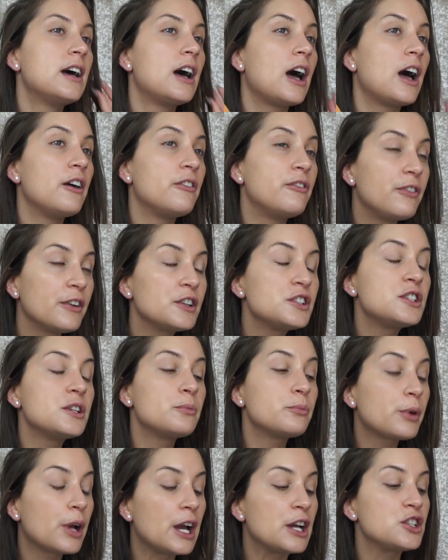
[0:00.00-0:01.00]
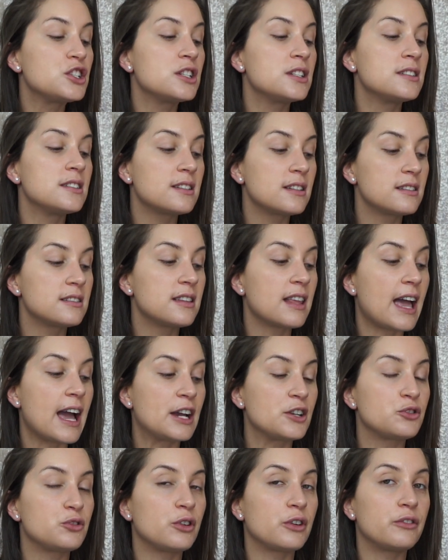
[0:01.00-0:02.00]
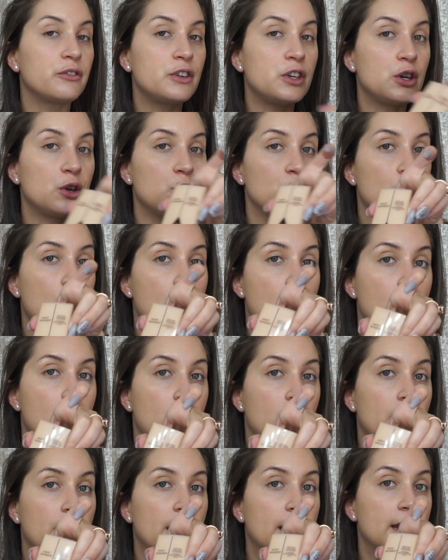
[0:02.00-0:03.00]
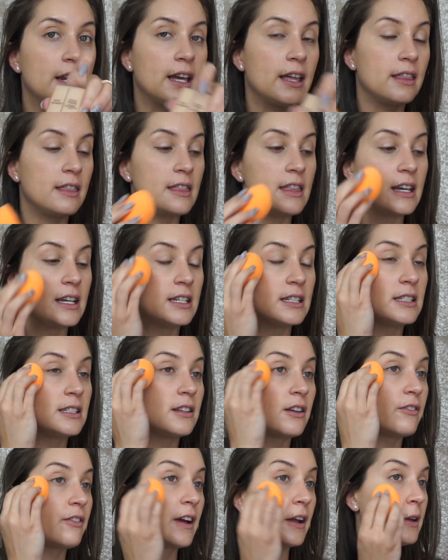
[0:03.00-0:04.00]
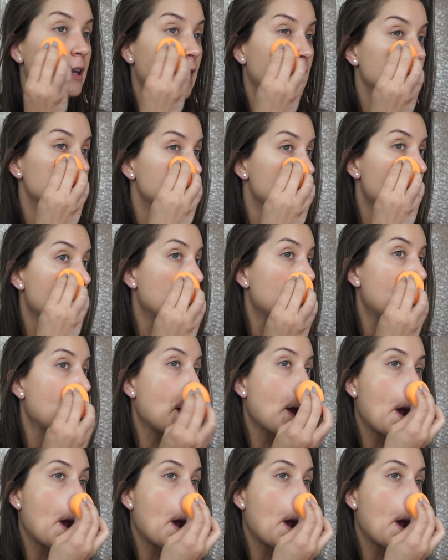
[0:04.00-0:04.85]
a first impressions slash review on this foundation.